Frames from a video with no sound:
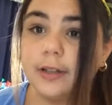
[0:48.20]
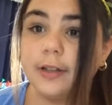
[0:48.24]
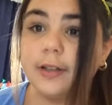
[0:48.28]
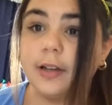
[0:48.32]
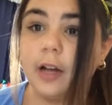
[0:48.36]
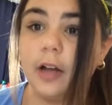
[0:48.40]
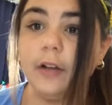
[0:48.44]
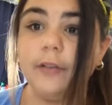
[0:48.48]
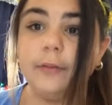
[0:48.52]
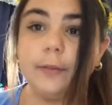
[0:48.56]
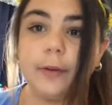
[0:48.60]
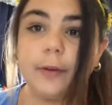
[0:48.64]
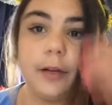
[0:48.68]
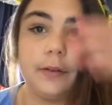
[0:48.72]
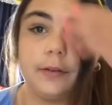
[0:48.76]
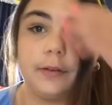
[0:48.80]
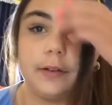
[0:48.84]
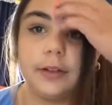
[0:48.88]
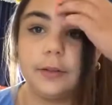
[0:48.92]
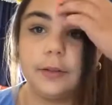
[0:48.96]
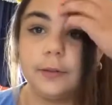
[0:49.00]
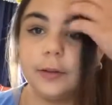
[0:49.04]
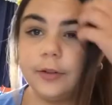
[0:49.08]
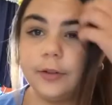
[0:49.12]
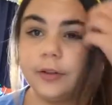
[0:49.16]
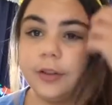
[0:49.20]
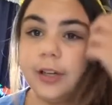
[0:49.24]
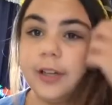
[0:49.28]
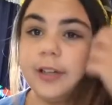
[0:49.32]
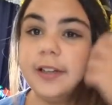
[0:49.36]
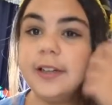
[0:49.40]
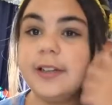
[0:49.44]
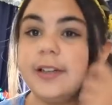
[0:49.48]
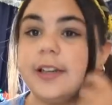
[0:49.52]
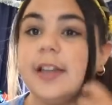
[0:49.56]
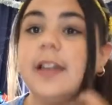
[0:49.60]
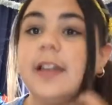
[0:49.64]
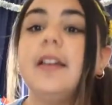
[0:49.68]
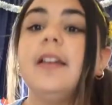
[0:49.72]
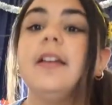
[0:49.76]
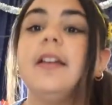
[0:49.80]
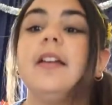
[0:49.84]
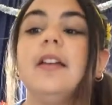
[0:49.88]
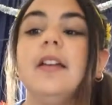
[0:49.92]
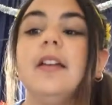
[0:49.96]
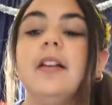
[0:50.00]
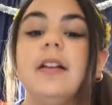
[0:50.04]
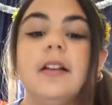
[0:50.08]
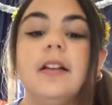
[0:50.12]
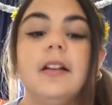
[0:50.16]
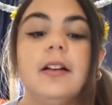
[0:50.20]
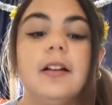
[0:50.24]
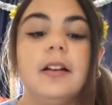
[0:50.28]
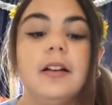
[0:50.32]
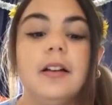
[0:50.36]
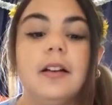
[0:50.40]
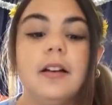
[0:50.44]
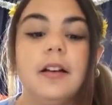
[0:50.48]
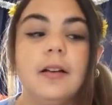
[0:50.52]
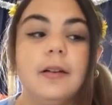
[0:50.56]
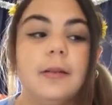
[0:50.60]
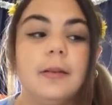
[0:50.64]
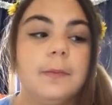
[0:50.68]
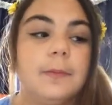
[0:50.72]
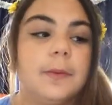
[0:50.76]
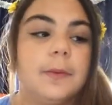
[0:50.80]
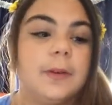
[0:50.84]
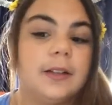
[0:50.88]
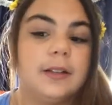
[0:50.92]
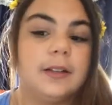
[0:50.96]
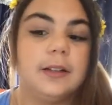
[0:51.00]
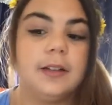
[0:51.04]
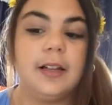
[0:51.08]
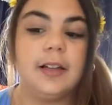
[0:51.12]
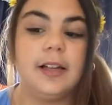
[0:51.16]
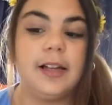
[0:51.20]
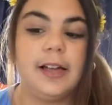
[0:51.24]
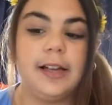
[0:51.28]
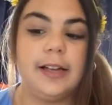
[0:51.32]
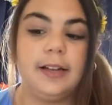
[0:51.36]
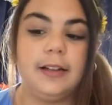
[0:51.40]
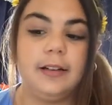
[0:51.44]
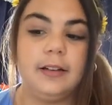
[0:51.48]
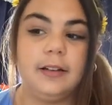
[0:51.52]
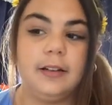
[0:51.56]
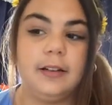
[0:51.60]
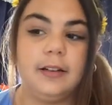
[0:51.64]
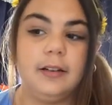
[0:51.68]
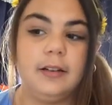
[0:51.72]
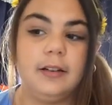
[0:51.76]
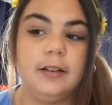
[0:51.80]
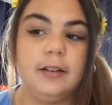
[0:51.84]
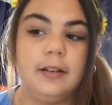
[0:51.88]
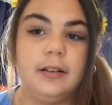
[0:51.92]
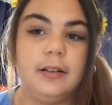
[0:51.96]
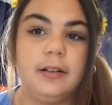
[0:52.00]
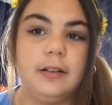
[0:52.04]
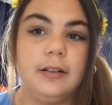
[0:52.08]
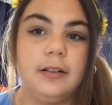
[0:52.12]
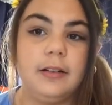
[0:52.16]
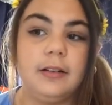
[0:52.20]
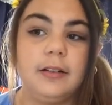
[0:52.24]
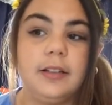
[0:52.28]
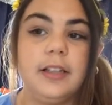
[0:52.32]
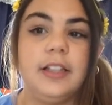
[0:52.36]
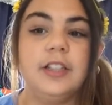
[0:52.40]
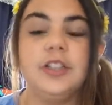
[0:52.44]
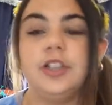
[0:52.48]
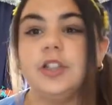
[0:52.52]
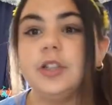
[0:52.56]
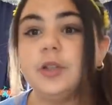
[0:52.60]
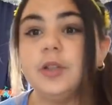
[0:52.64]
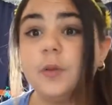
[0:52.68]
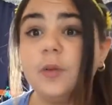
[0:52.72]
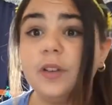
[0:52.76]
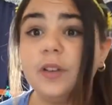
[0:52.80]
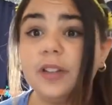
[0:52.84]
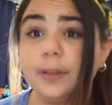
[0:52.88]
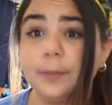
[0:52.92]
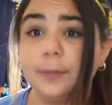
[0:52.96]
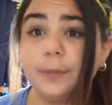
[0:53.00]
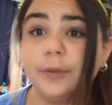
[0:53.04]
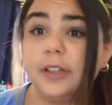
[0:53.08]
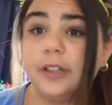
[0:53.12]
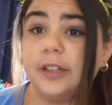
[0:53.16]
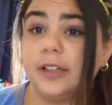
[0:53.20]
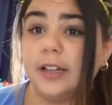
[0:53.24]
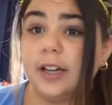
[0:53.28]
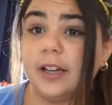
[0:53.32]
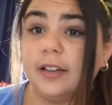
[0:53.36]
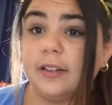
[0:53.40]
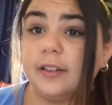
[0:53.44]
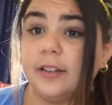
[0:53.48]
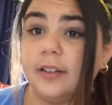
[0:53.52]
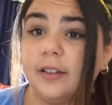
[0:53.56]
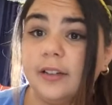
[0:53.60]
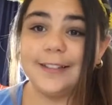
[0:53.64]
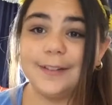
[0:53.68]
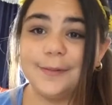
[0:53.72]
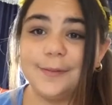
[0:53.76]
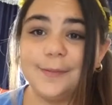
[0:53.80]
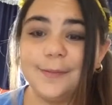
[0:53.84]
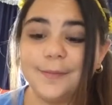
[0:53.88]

stuff, but I really wish I did. But like, it's just a really pretty colour.